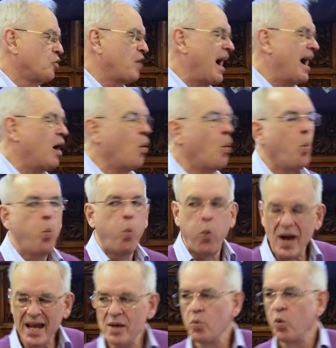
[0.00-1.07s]
of how
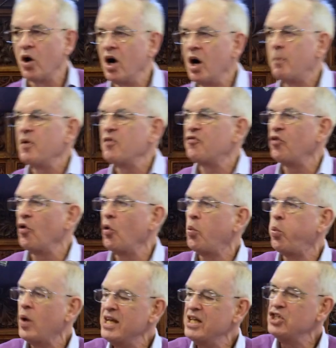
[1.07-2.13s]
we were before
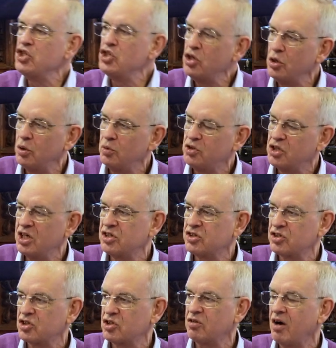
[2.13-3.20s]
we knew
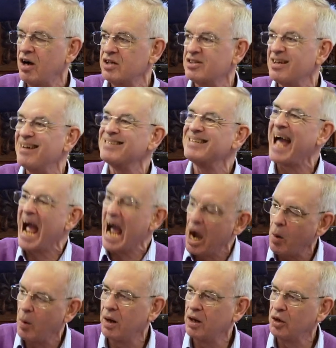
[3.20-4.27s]
Jesus Christ as
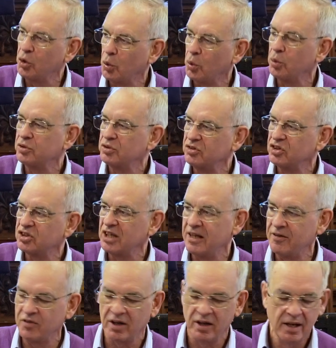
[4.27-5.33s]
our Lord and
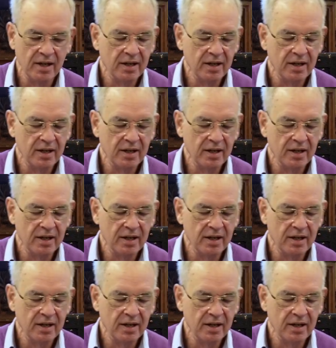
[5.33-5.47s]
Savior.